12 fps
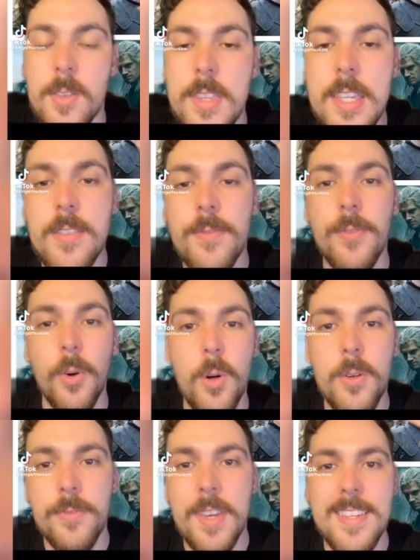brought this up
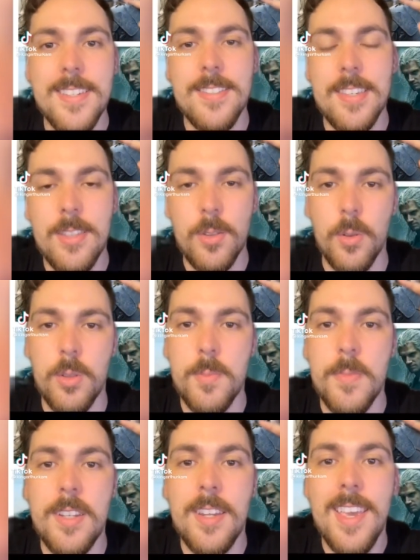on TikTok
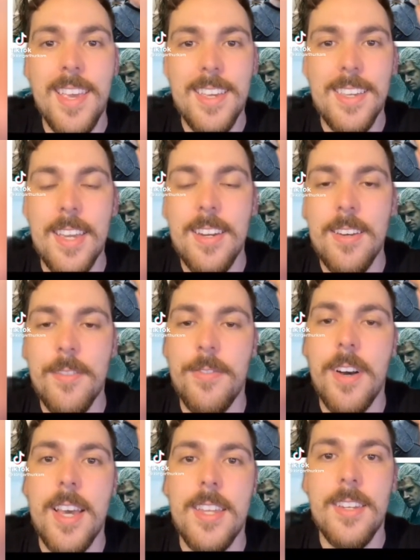ages ago, and
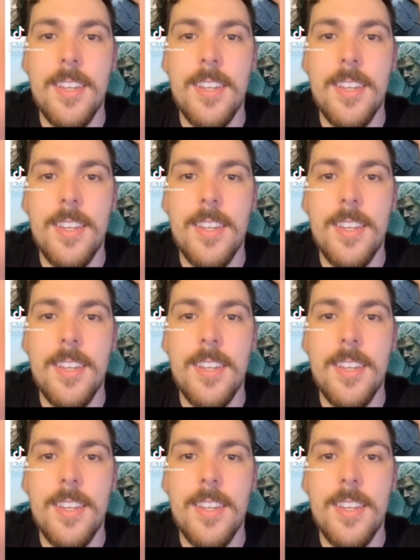it made